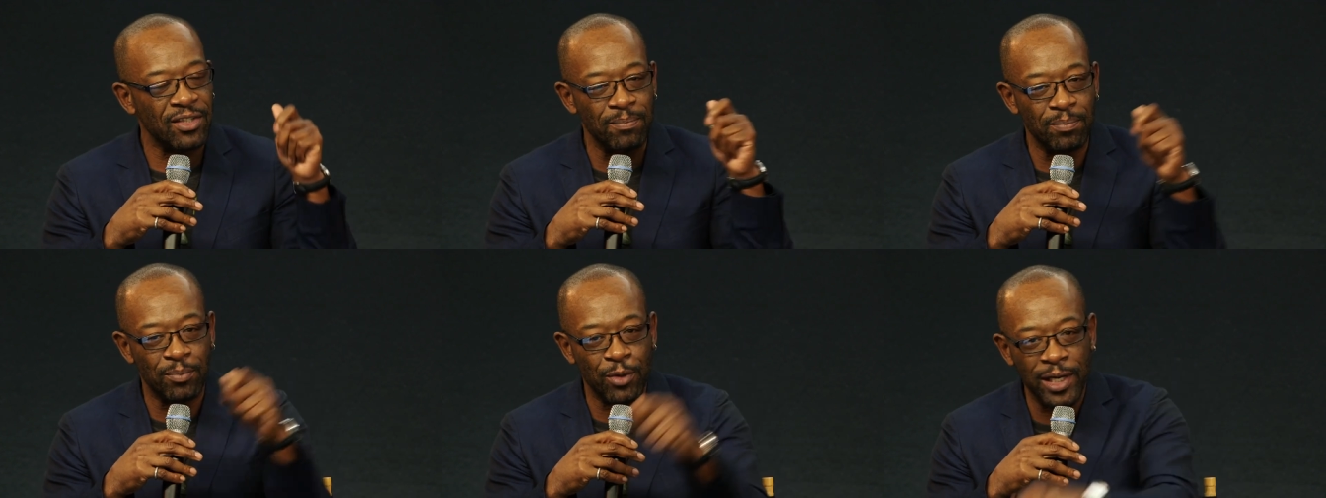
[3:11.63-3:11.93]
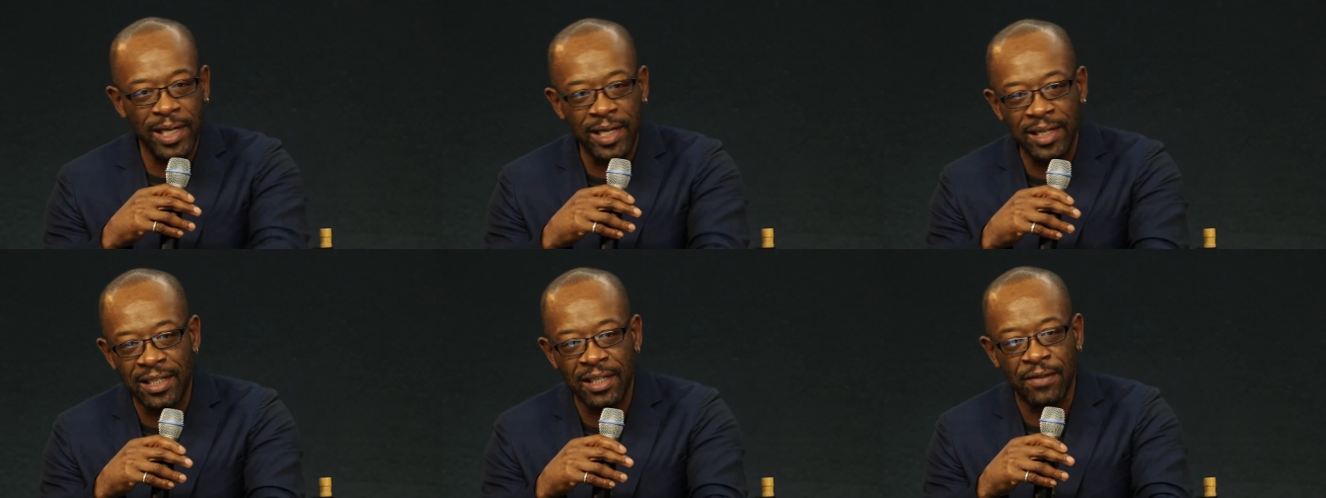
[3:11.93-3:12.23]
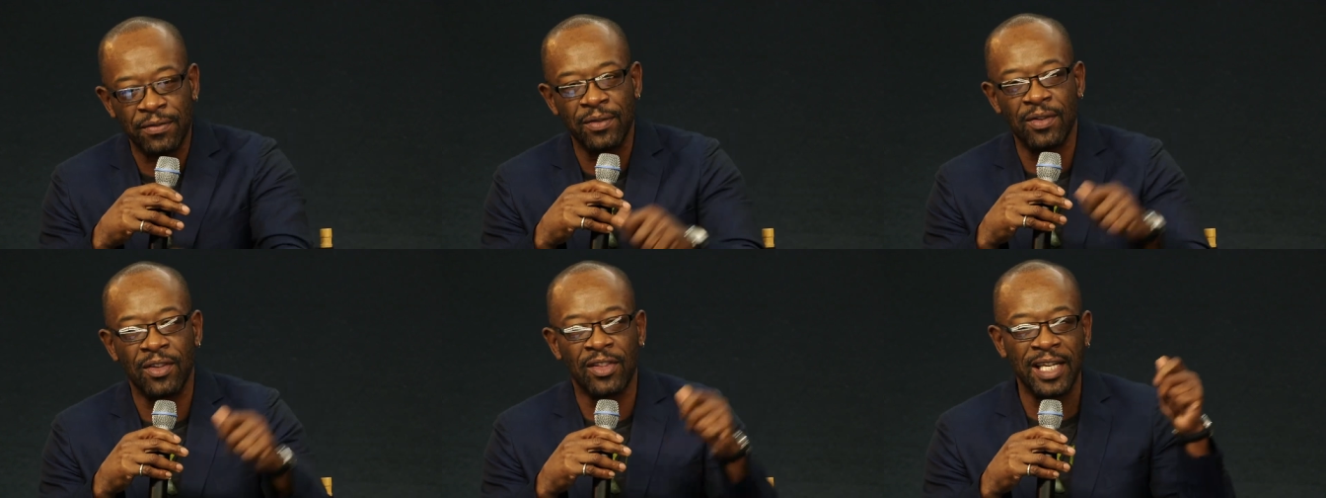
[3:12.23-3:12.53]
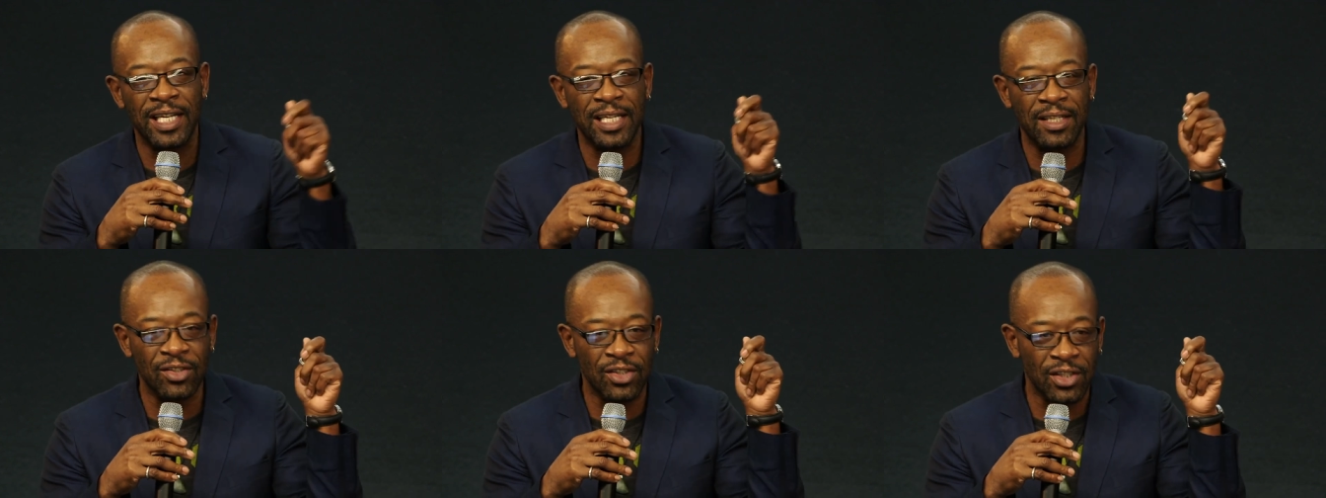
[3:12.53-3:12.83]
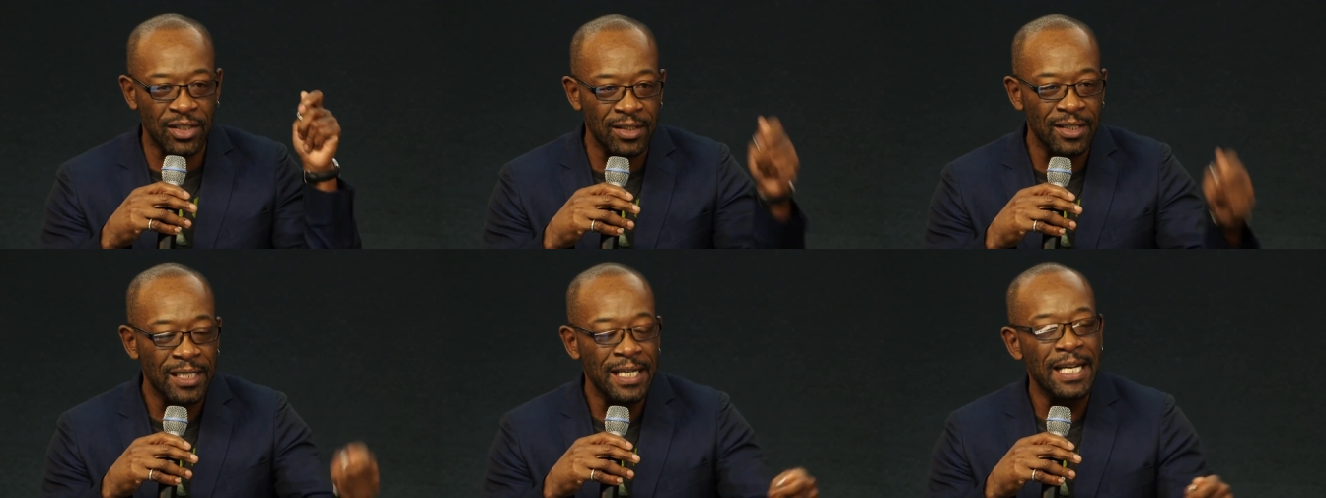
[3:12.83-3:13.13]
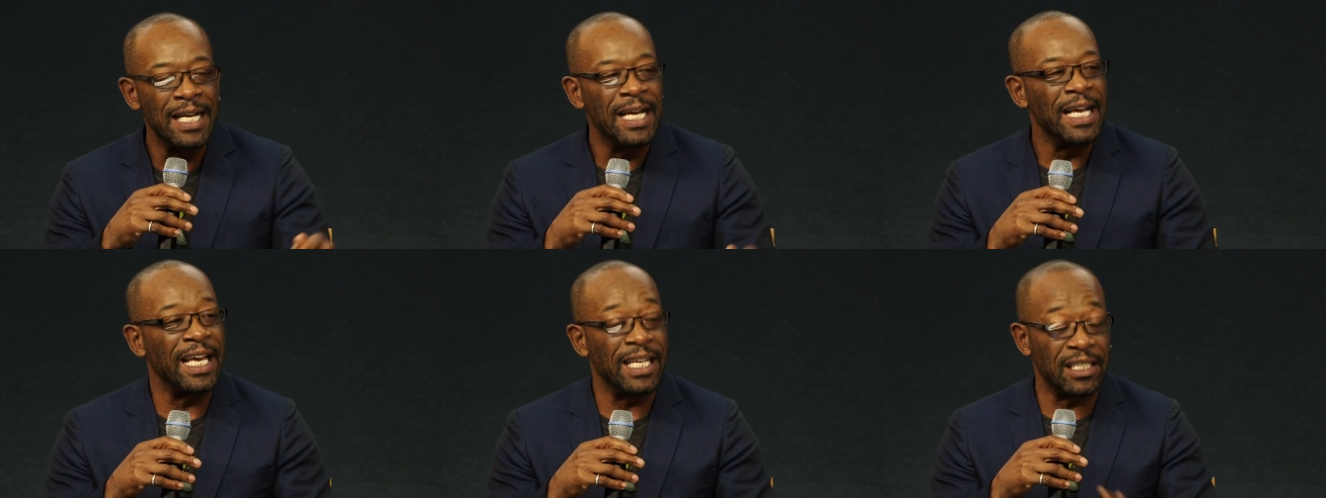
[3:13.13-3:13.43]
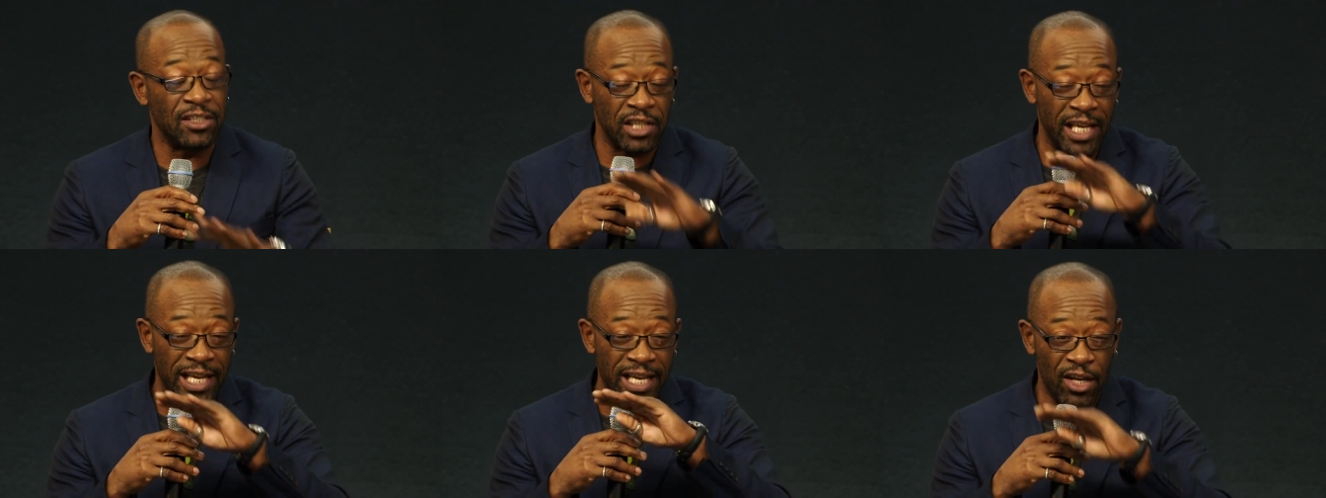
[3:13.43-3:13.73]
and bringing different things, and
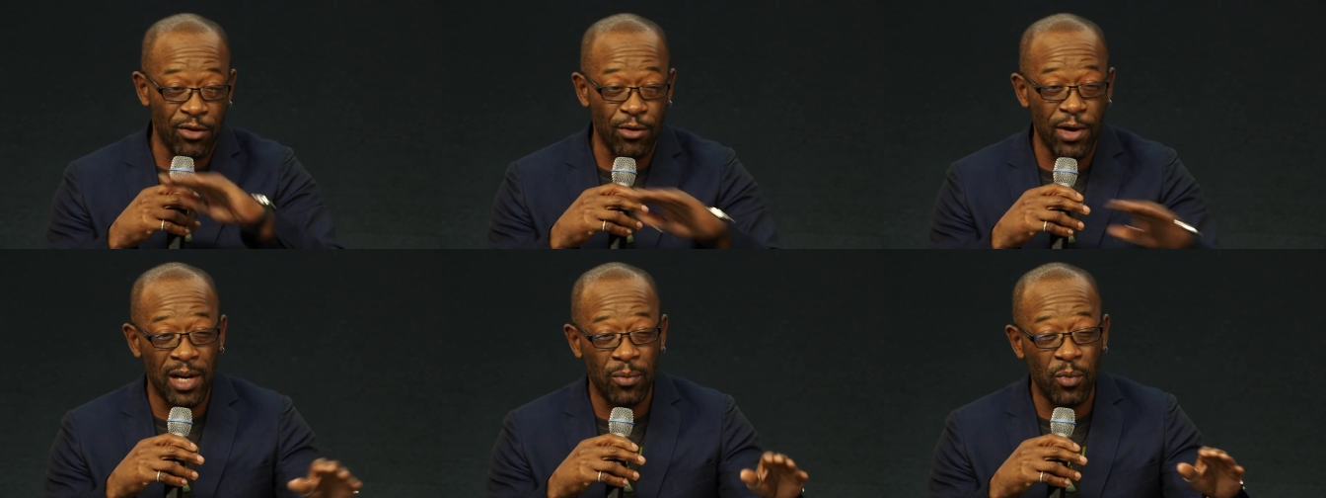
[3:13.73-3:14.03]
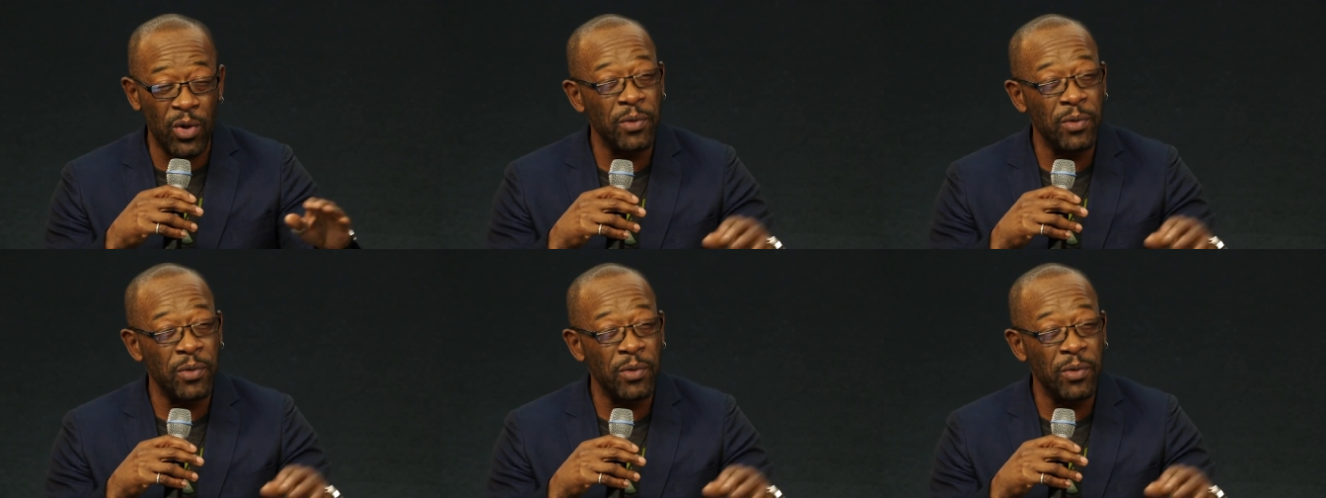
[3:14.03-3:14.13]
it's incredible.